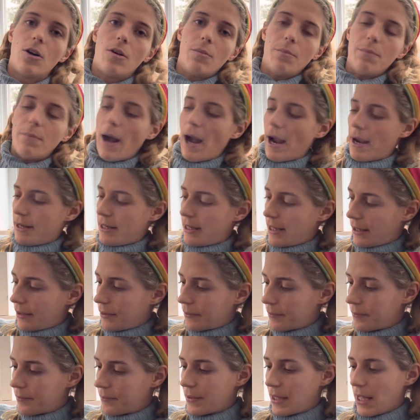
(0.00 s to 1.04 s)
binding
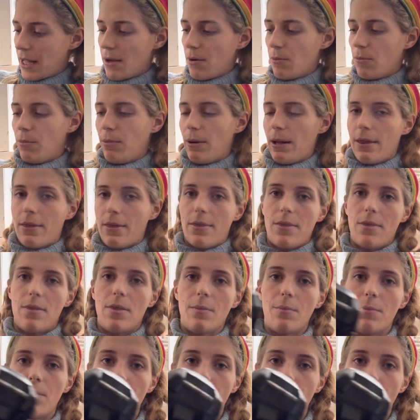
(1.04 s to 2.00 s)
with the